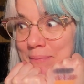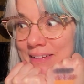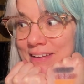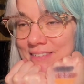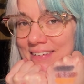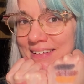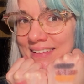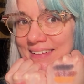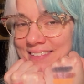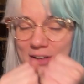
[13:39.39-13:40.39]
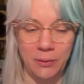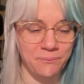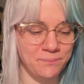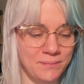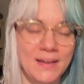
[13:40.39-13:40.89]
even. So,
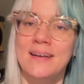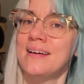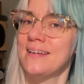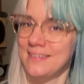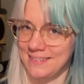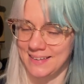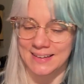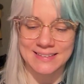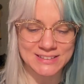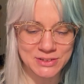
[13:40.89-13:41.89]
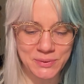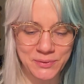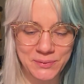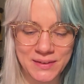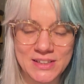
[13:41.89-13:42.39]
let's go
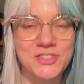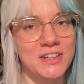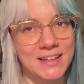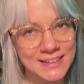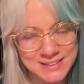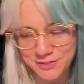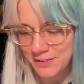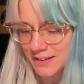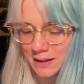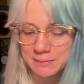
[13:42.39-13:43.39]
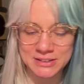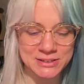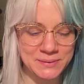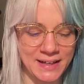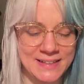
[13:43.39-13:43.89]
through these shades for the coming 2
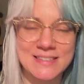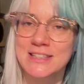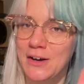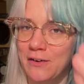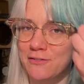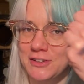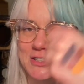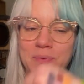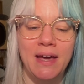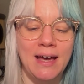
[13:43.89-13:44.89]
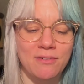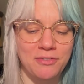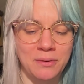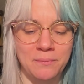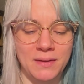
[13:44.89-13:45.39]
weeks. So, first we have
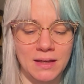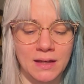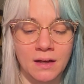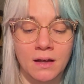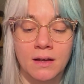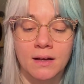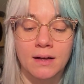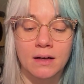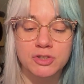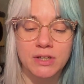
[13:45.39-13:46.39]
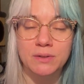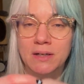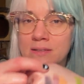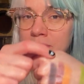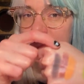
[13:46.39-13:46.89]
from the Shroud
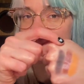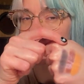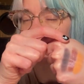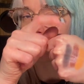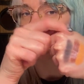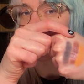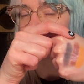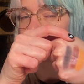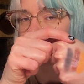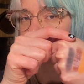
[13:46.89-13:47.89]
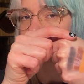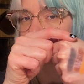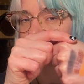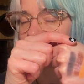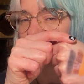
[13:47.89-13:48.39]
Cosmetics and BattyBean
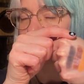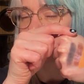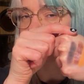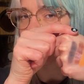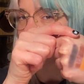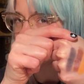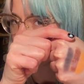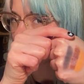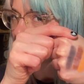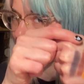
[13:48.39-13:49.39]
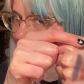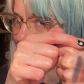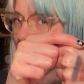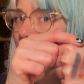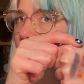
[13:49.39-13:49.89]
collab in the Halloween
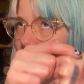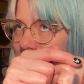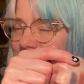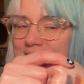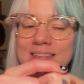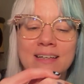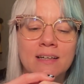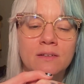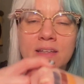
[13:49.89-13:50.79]
palette, the